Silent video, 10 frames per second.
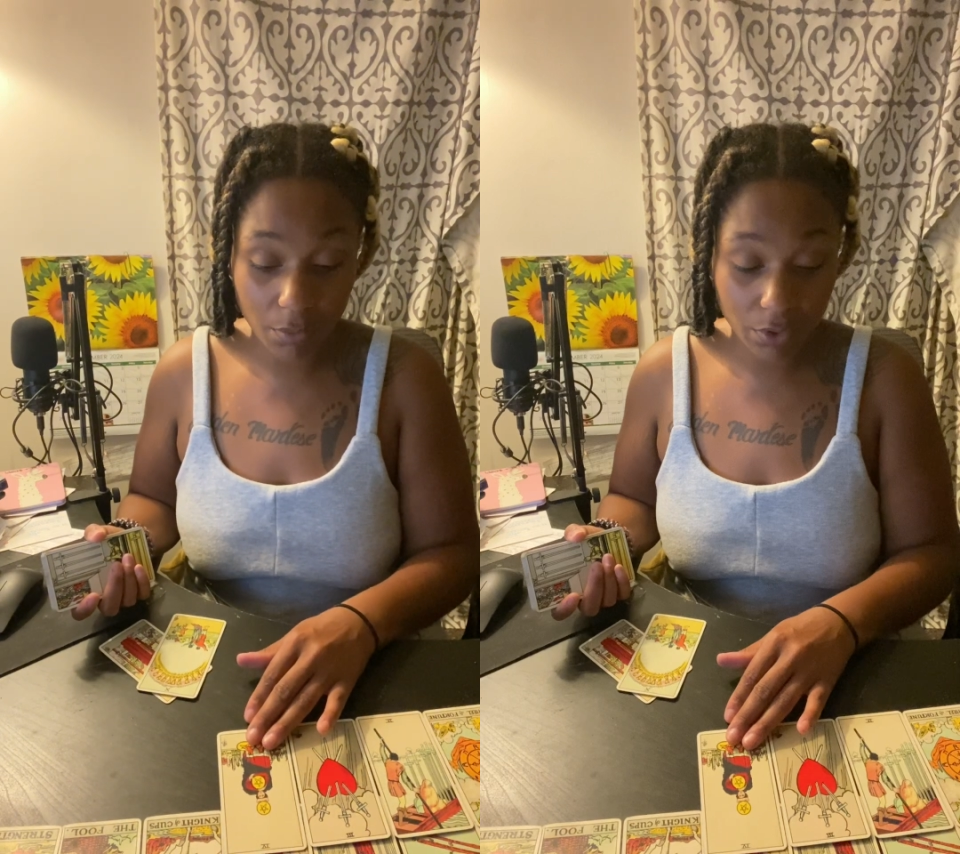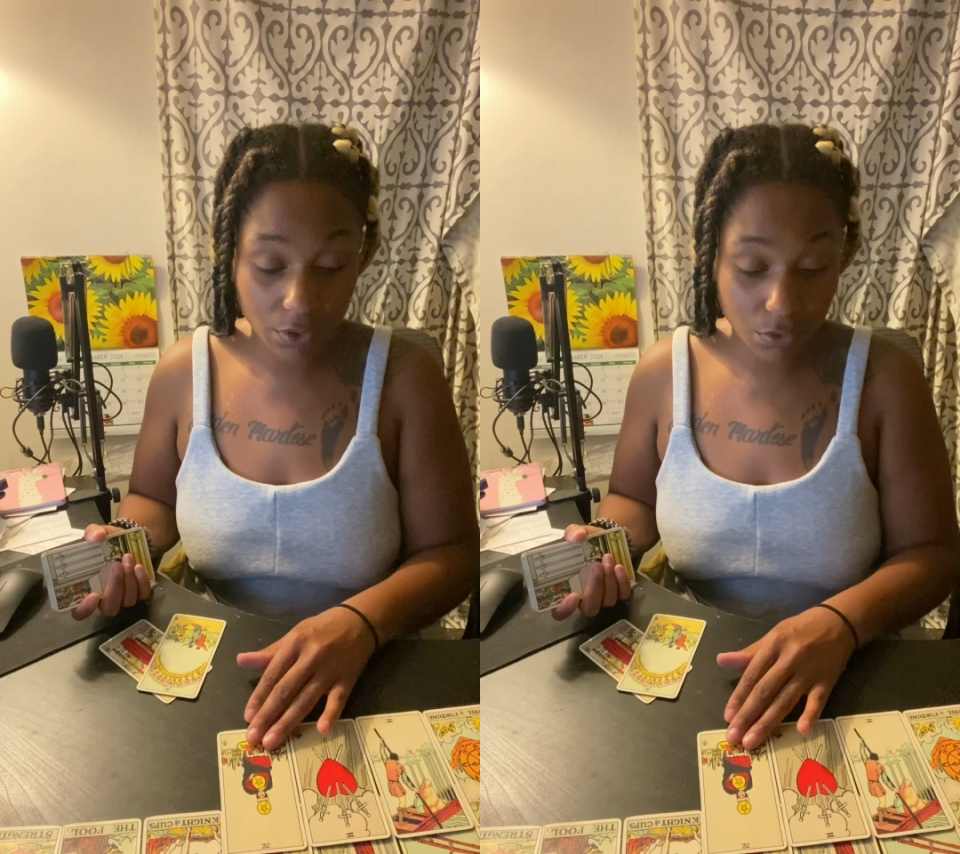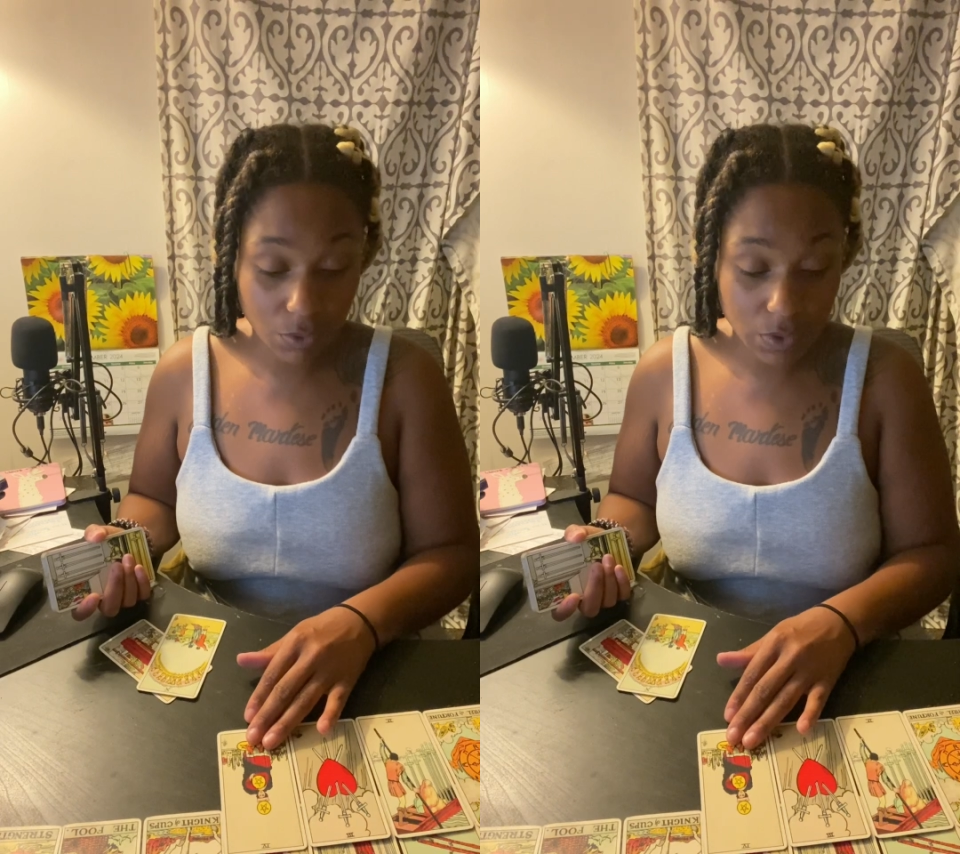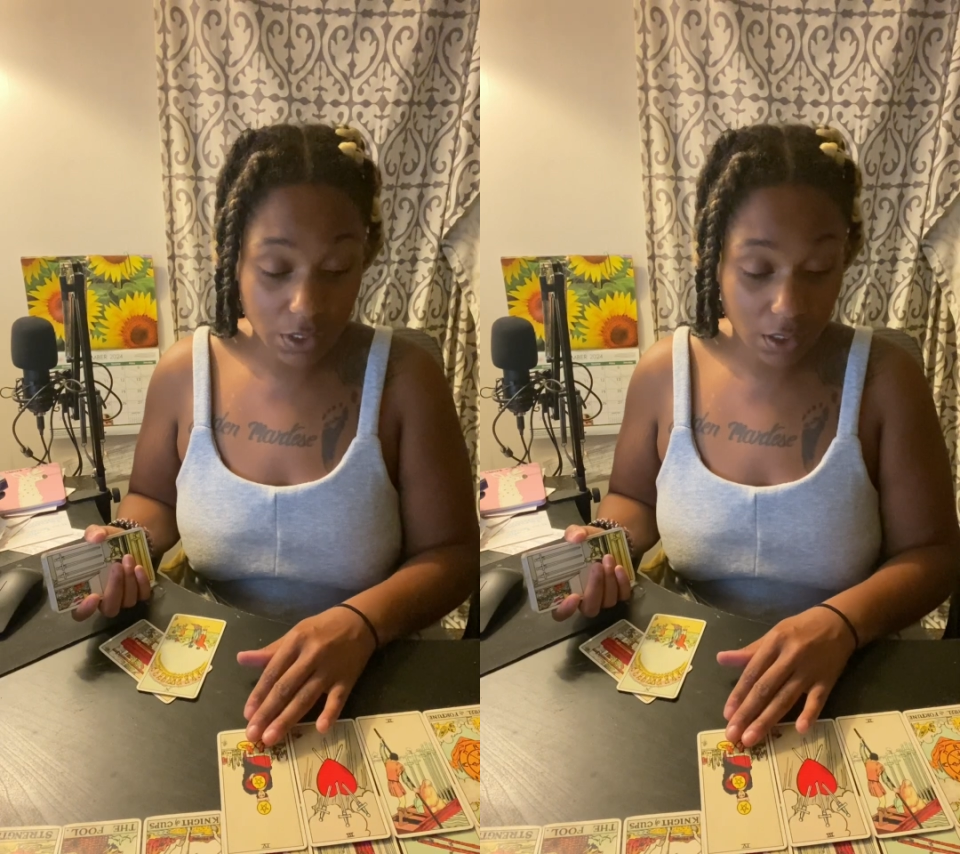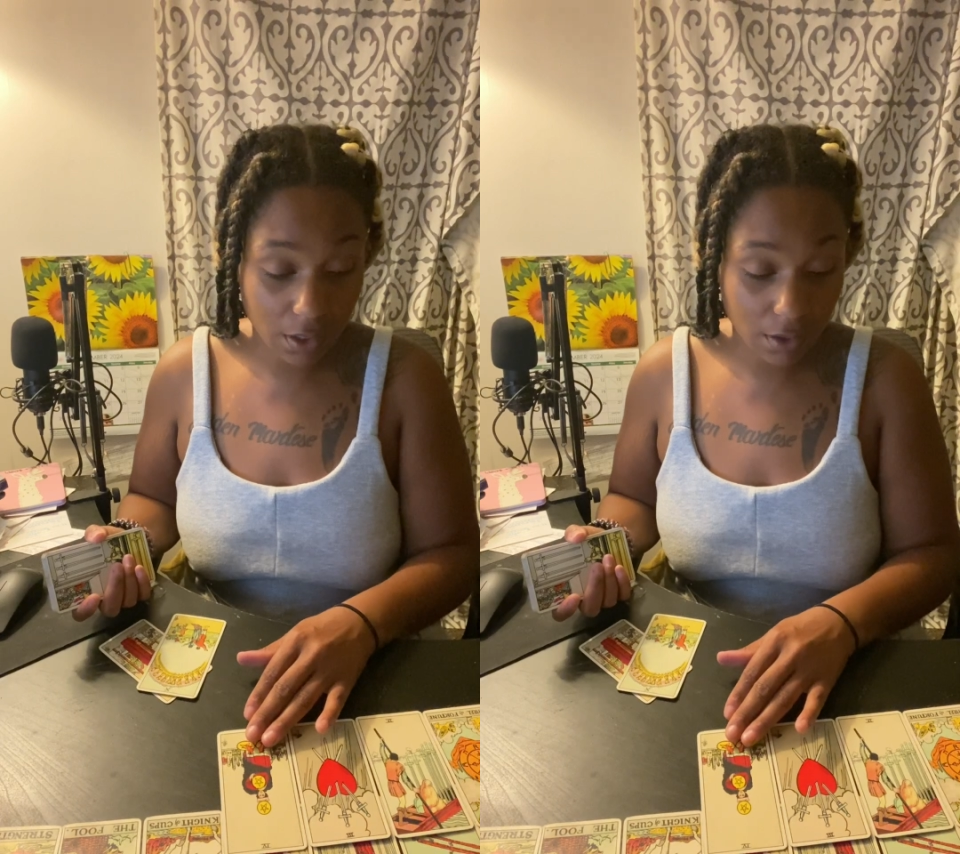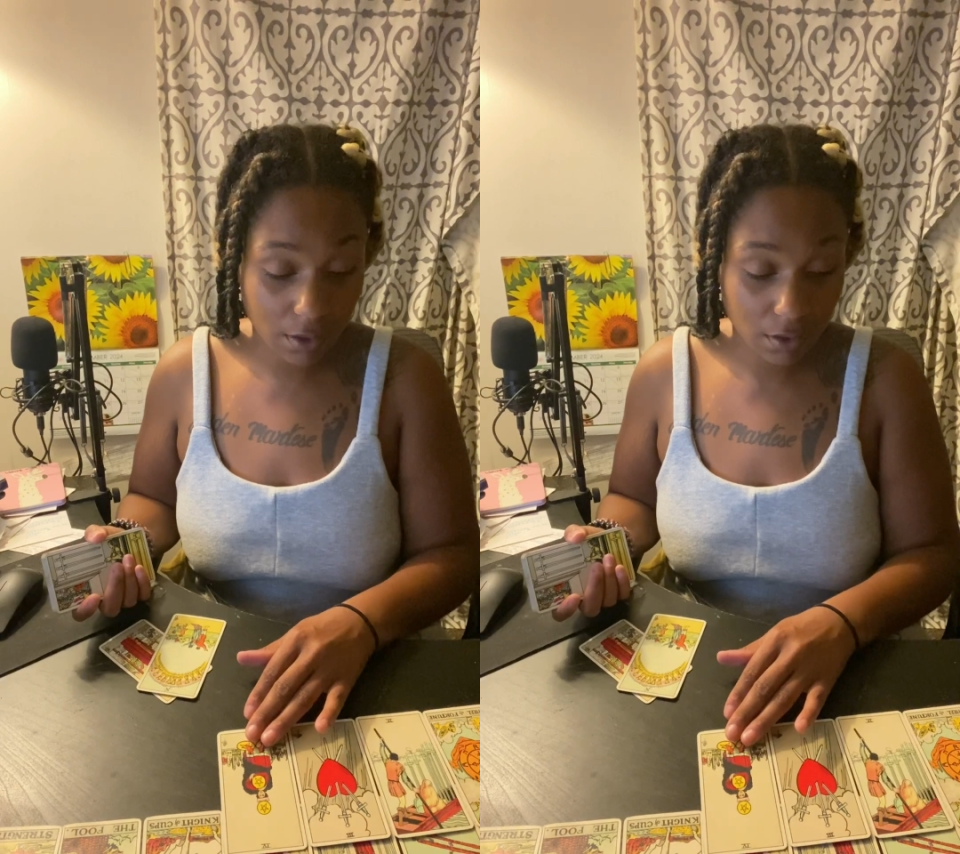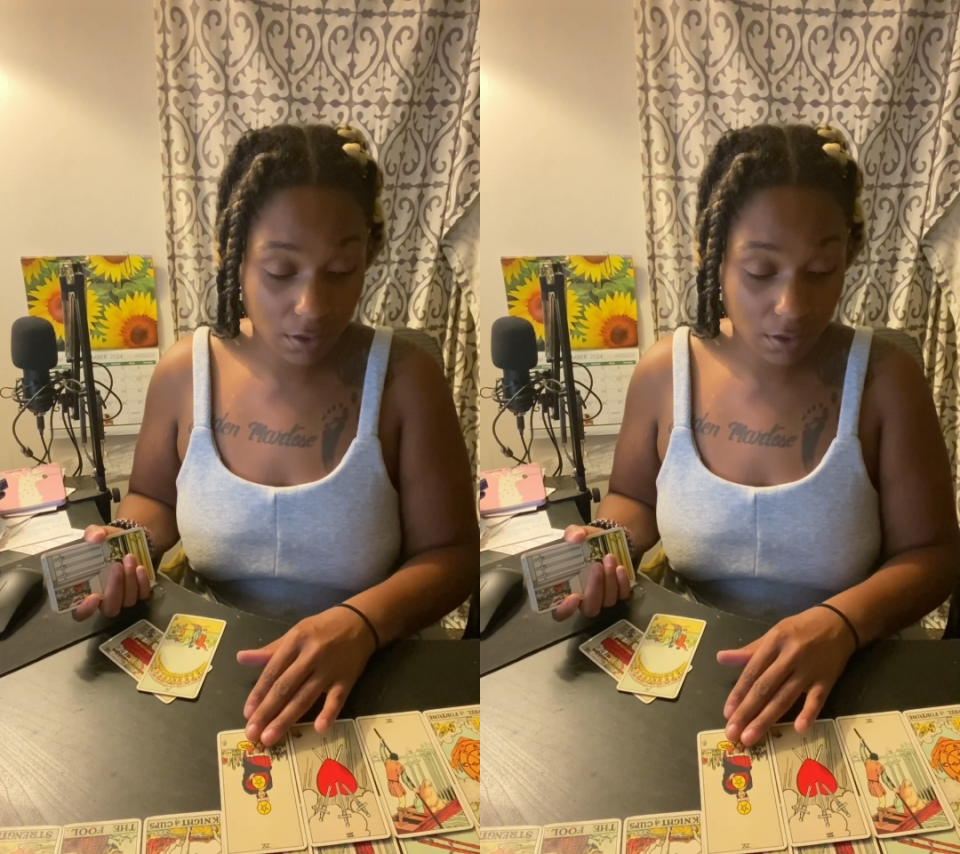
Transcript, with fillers: were using